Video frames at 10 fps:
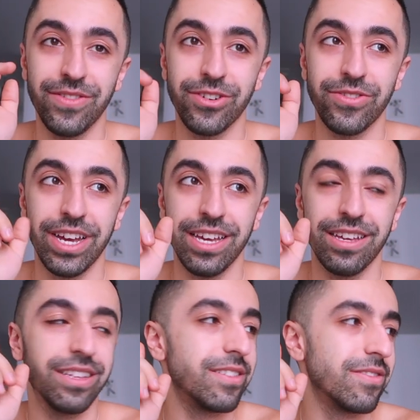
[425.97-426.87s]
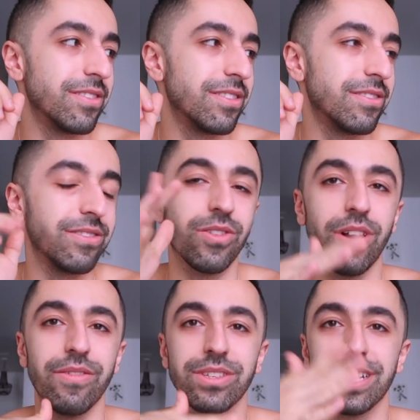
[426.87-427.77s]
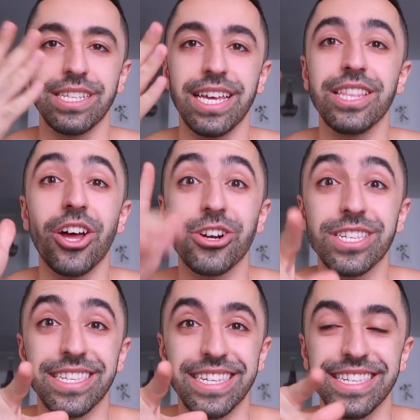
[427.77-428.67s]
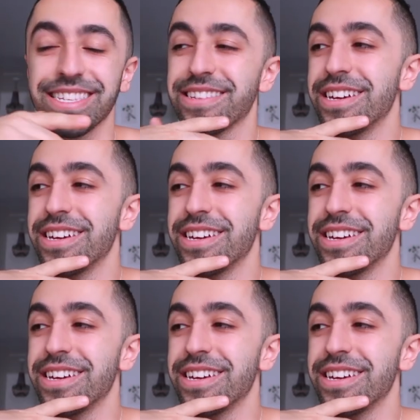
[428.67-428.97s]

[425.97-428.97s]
or no, I was gonna say narcissist.